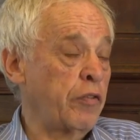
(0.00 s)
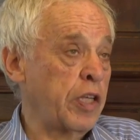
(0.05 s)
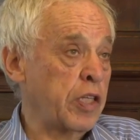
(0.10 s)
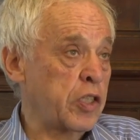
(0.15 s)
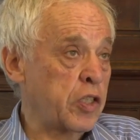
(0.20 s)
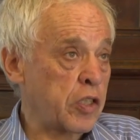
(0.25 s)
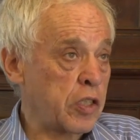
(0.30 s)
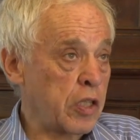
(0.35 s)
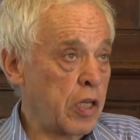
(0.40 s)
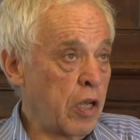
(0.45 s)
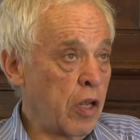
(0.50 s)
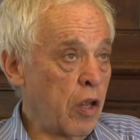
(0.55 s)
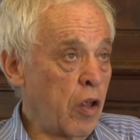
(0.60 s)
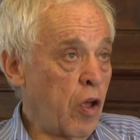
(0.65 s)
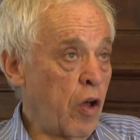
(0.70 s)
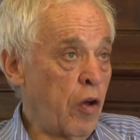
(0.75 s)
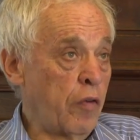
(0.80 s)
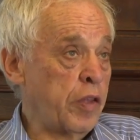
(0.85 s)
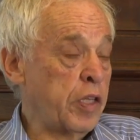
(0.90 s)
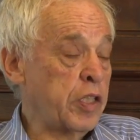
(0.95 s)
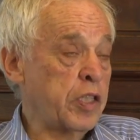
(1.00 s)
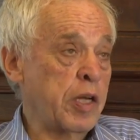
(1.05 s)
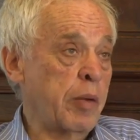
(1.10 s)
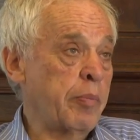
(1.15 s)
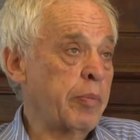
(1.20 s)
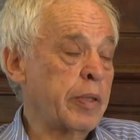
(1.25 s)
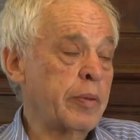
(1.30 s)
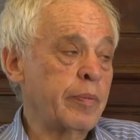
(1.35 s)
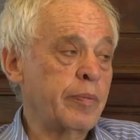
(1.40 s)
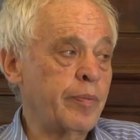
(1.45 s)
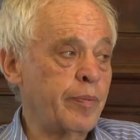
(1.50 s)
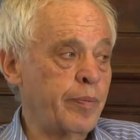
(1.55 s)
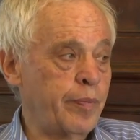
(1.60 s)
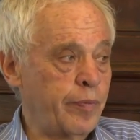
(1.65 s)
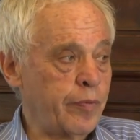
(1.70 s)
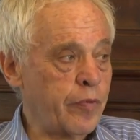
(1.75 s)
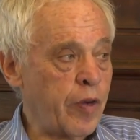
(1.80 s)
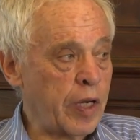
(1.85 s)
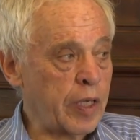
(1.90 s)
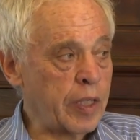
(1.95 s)
of this of this number,
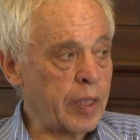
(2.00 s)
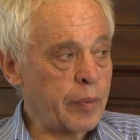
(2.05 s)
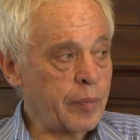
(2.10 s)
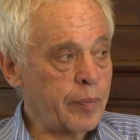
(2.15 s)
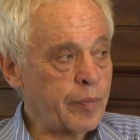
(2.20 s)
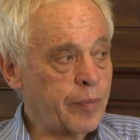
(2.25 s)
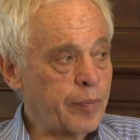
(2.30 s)
frankly.